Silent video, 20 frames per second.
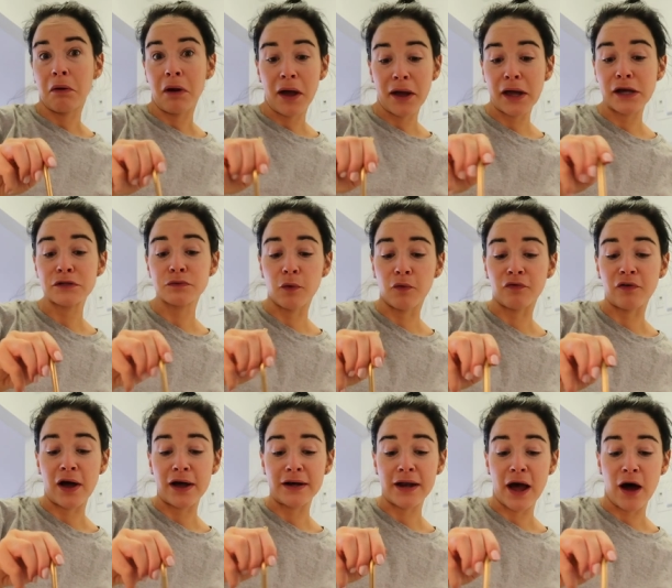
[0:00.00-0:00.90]
I guess we'll
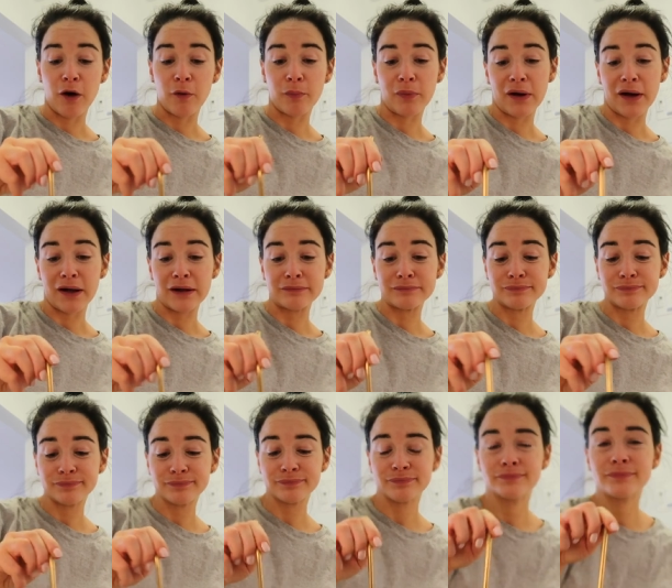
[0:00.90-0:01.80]
find out, but
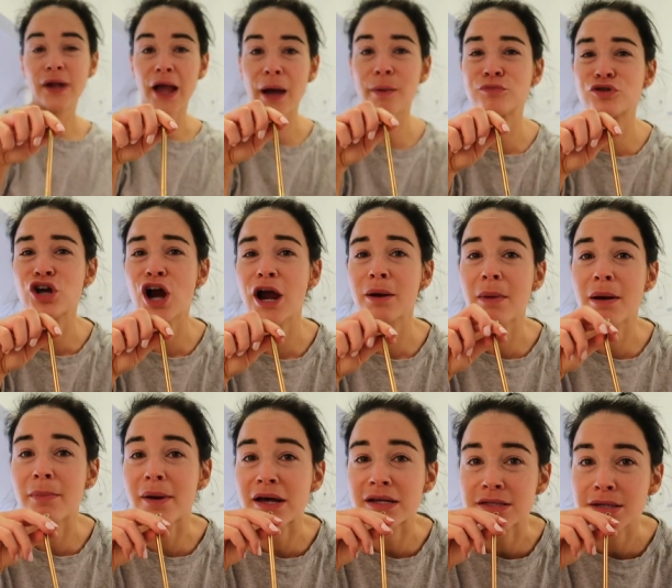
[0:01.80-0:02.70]
I'm trying
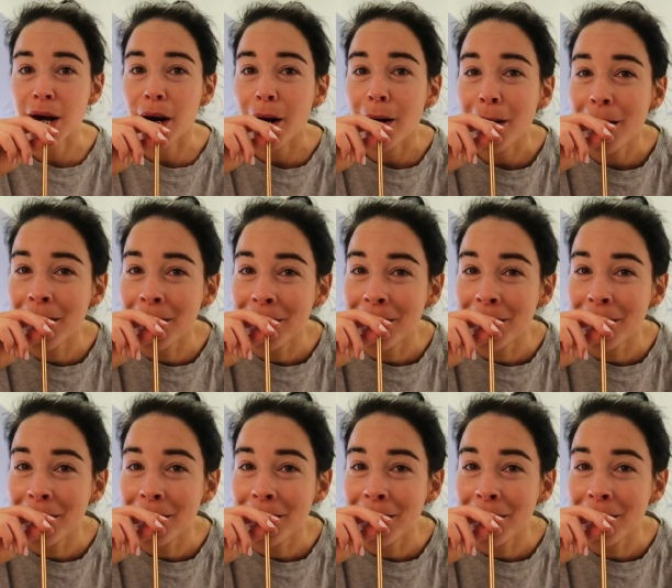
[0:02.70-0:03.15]
my best here.